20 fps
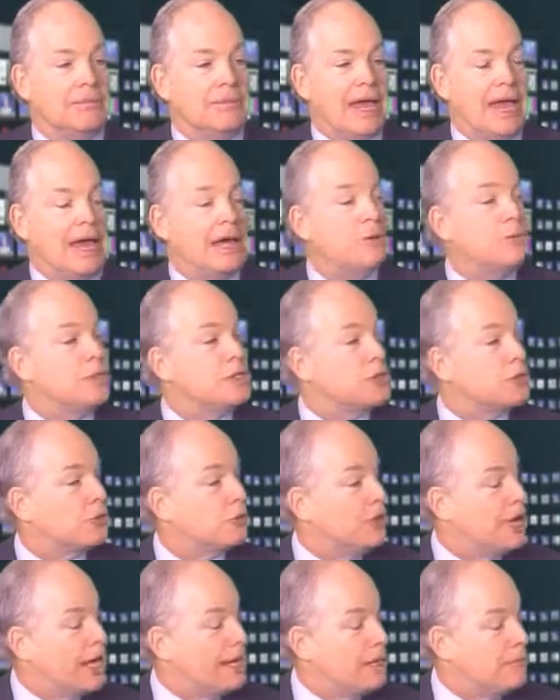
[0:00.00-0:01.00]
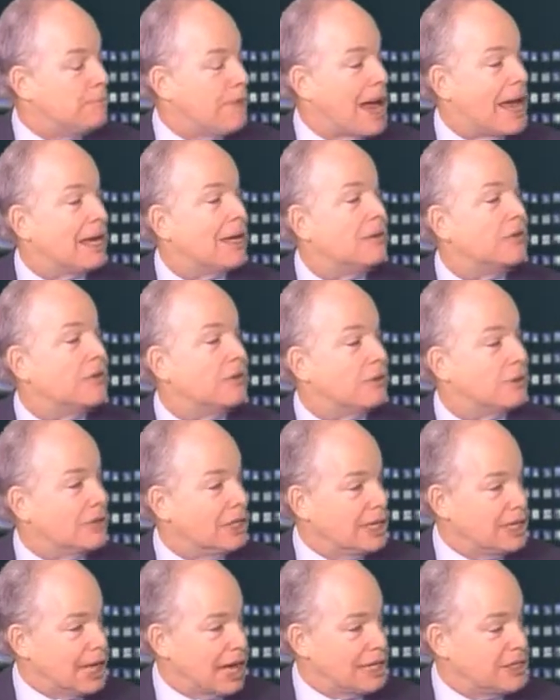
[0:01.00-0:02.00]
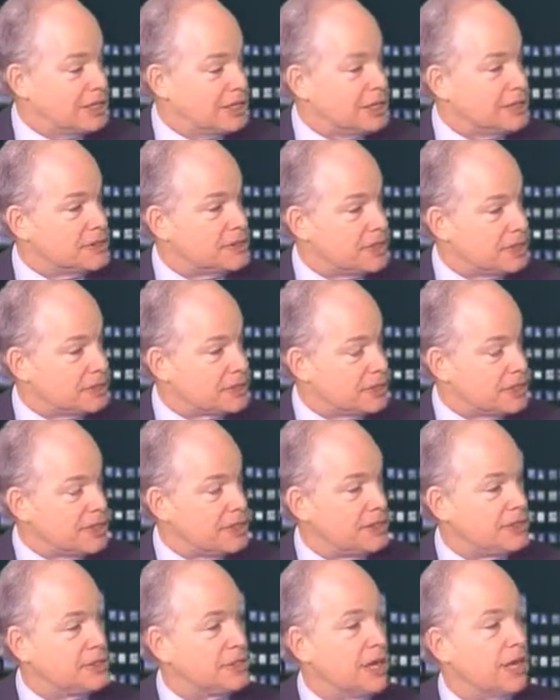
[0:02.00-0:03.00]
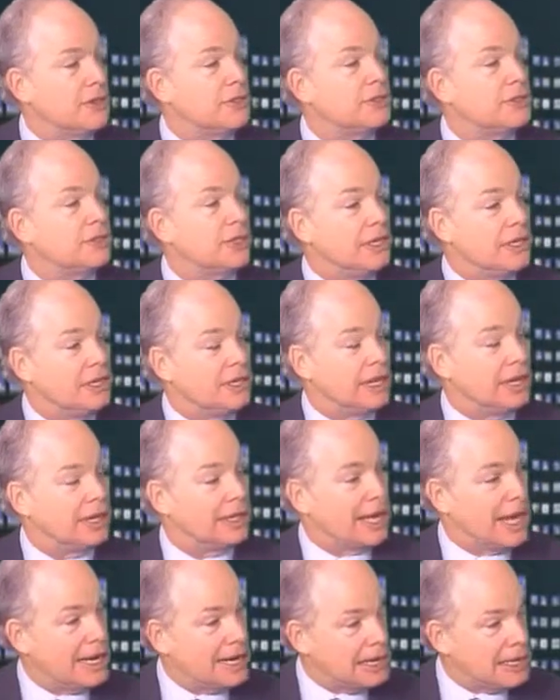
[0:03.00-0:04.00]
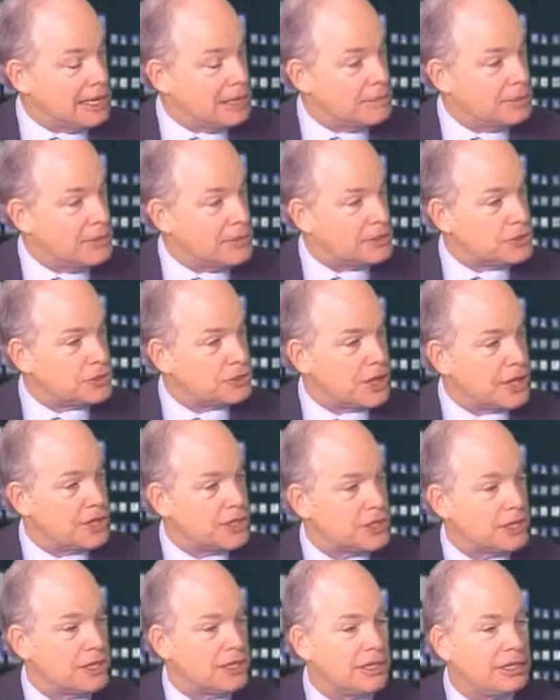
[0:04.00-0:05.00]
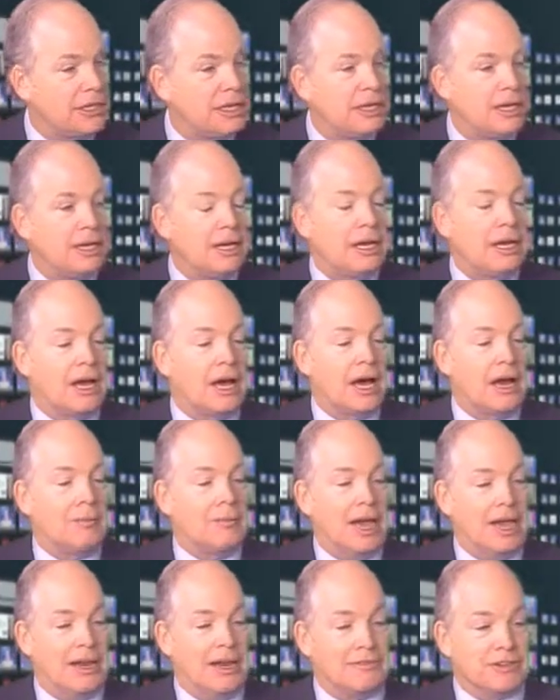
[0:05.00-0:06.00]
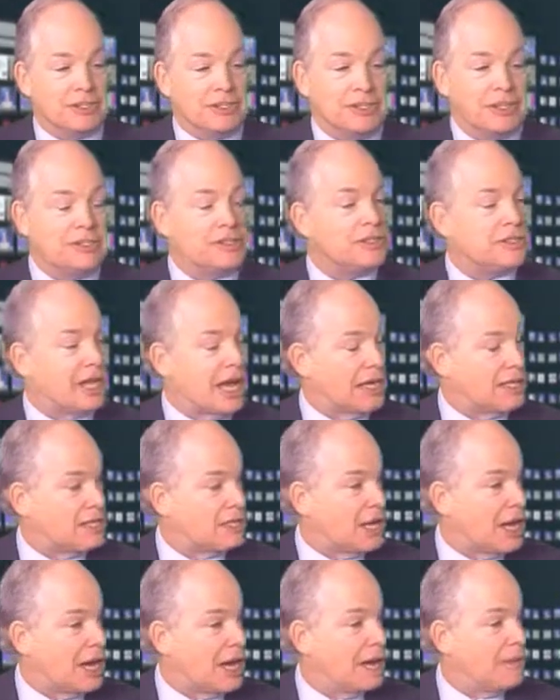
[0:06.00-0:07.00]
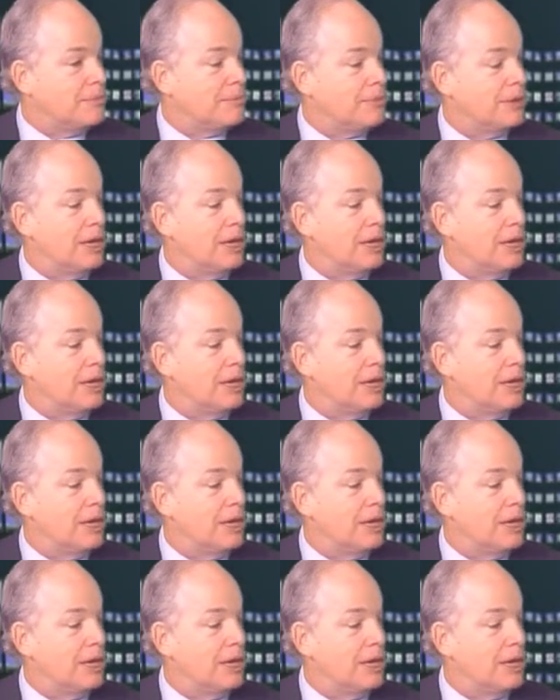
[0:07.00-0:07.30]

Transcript: aid was created back in the early 1960s under the Kennedy administration. And ever since that time,